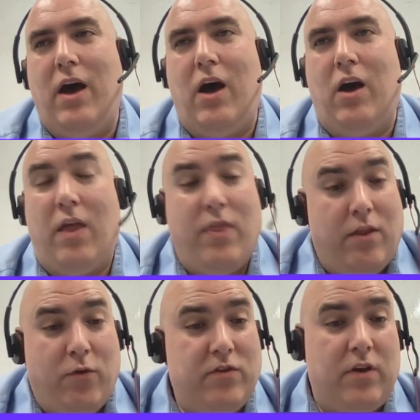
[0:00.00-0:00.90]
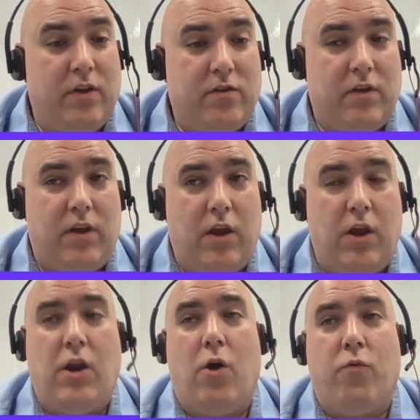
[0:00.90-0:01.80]
And then the resiliency.
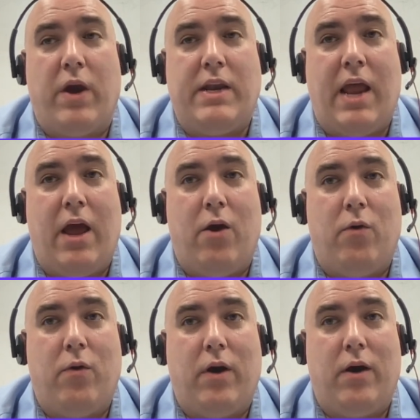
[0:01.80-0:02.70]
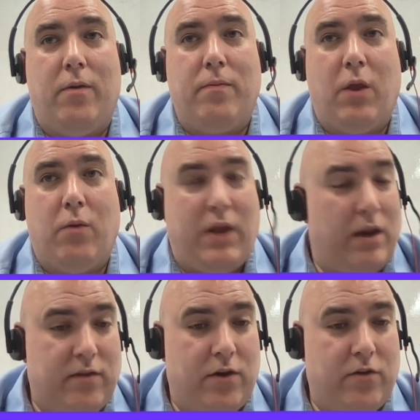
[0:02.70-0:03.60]
You know, right now, you know, data
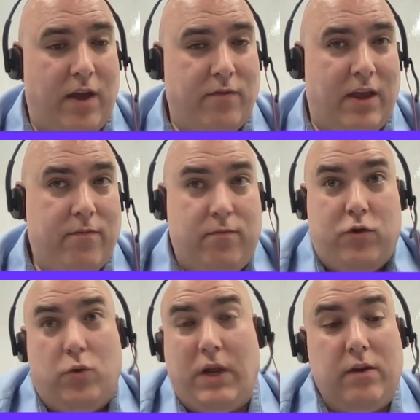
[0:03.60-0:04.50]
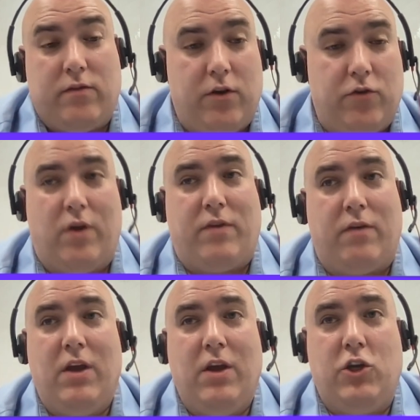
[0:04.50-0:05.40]
centers have to have 2 data centers. You have to have
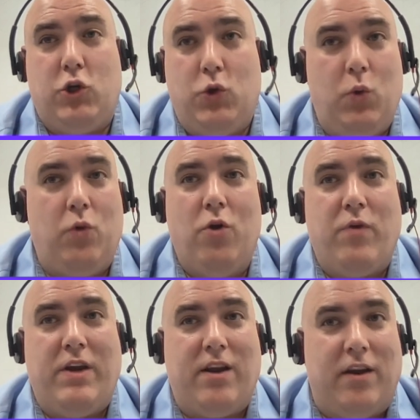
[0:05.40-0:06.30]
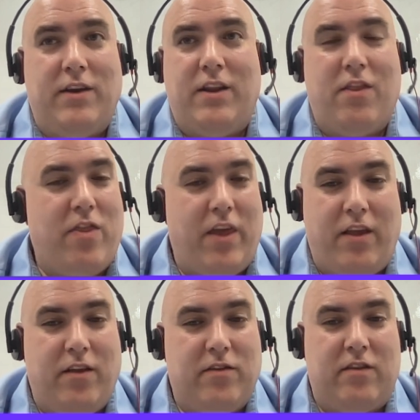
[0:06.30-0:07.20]
2 redundant
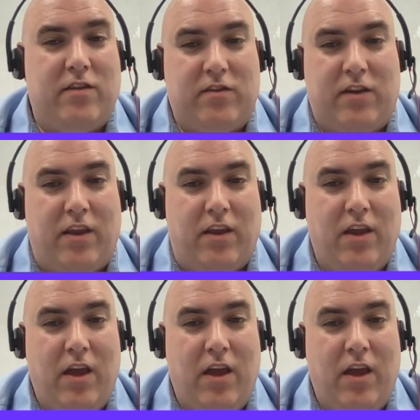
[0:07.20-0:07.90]
things existing.